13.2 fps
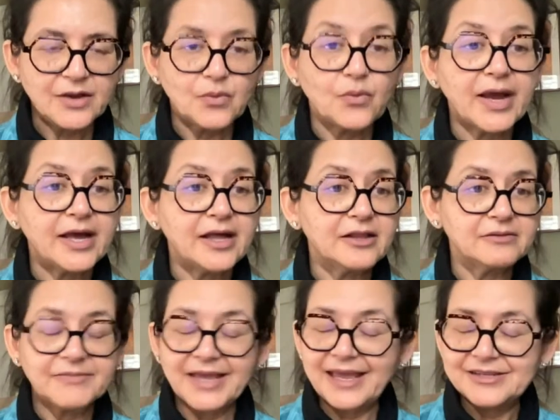
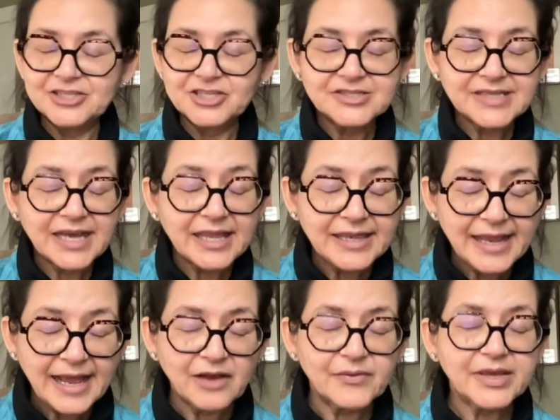while and just
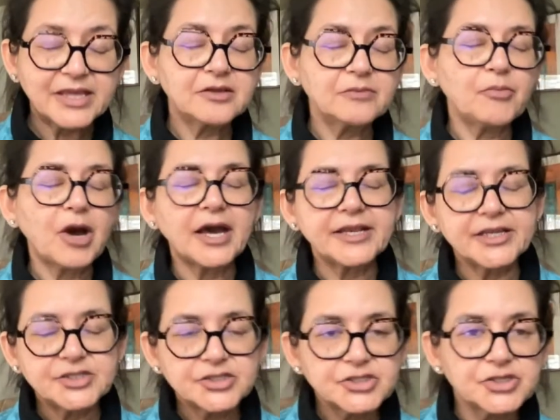allowing the
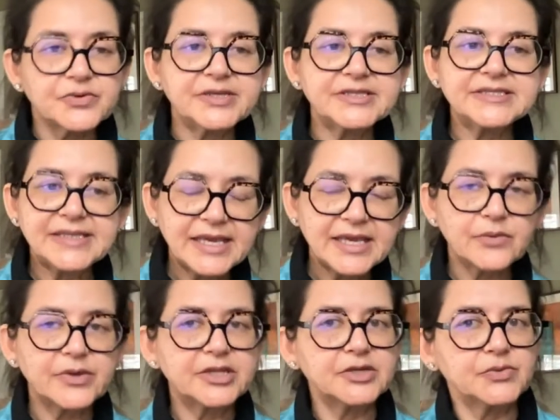body to do its thing,
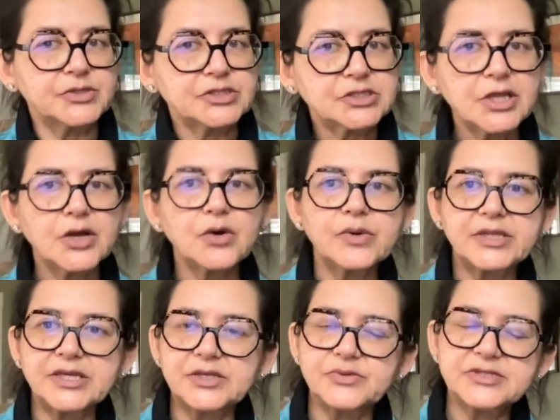whether it was slow,
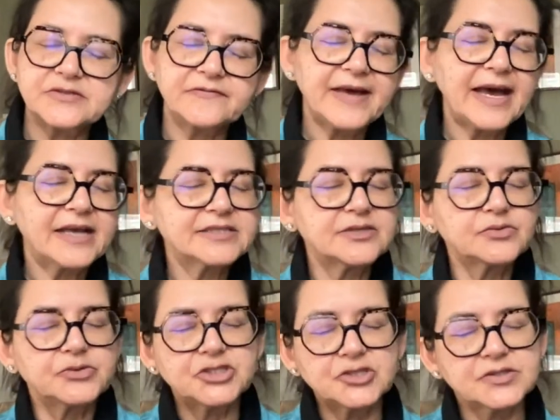whether it was fast, it
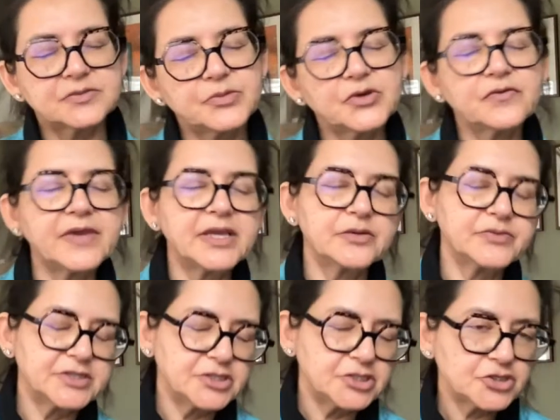was just moving, it
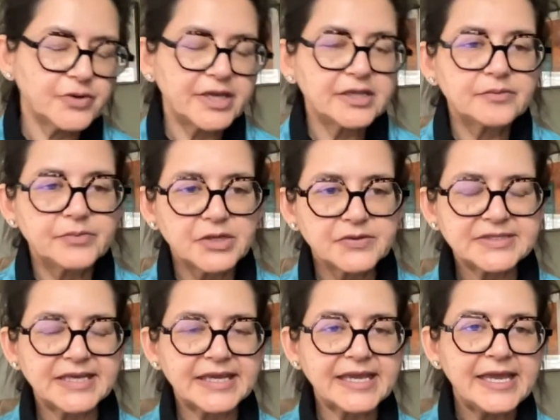was enjoying the
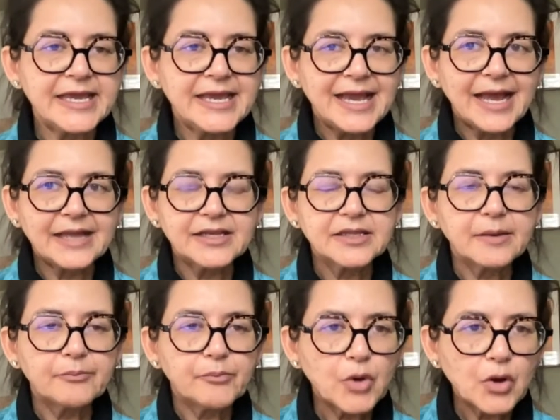music. And in
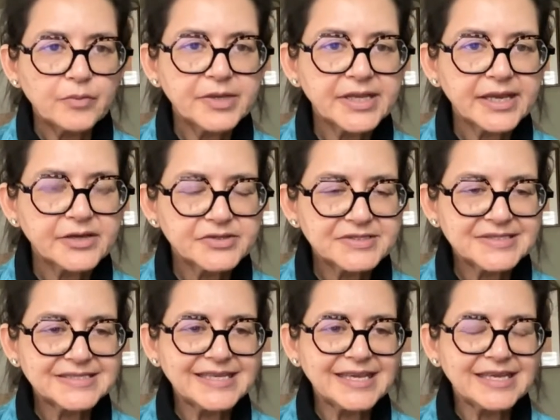that moment, I could
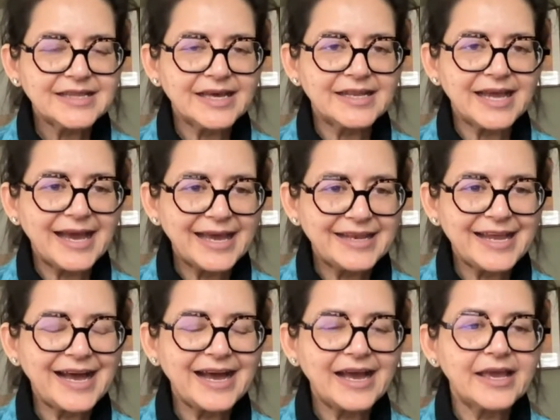see that
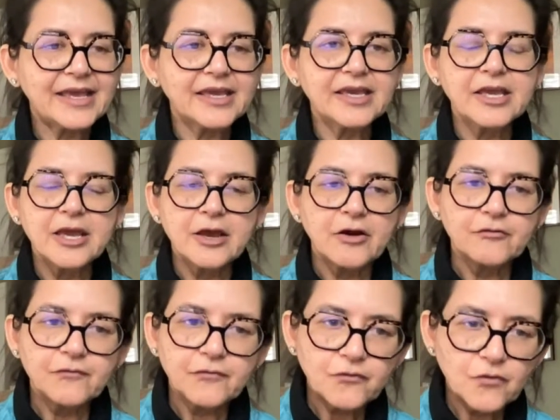had I
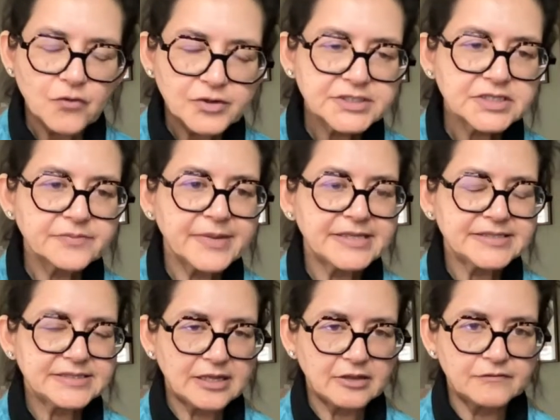forced
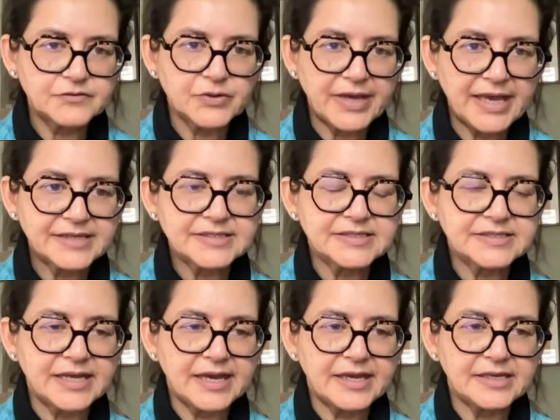myself to
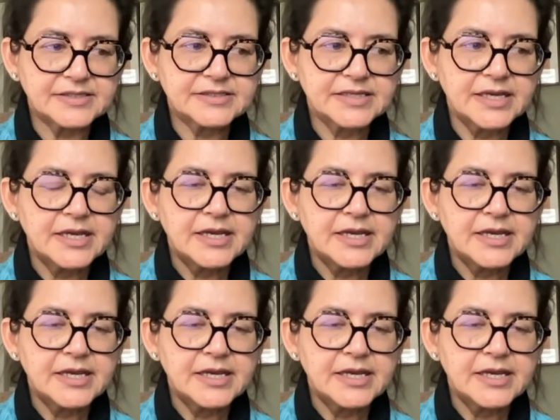exercise,